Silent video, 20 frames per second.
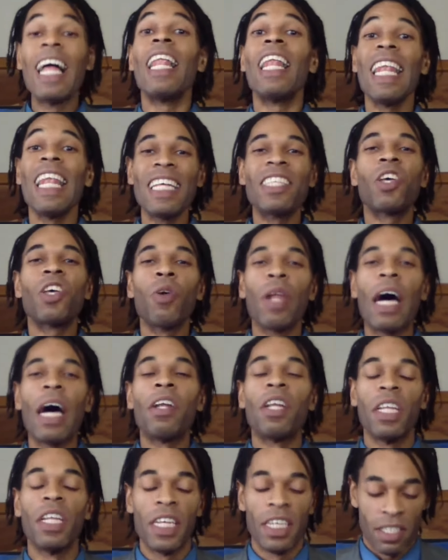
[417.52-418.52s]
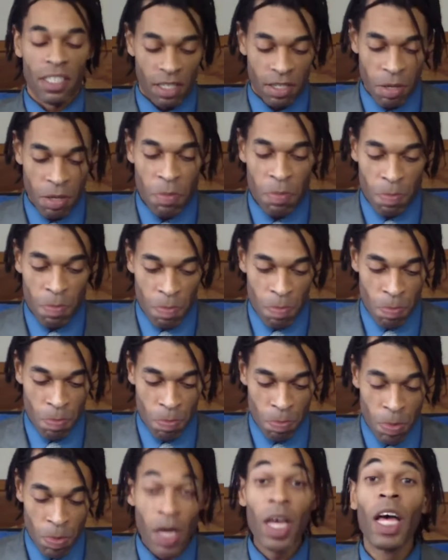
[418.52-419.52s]
Let's go down the list.
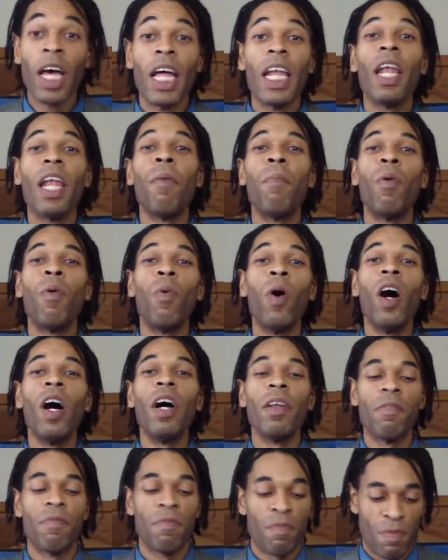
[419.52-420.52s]
Number one.